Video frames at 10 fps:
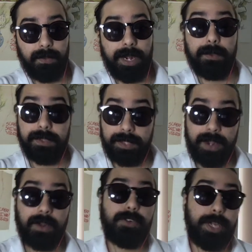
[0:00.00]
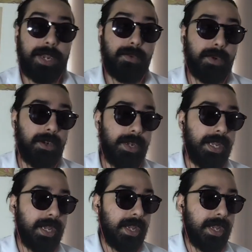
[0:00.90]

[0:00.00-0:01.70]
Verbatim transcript: when I was there in January.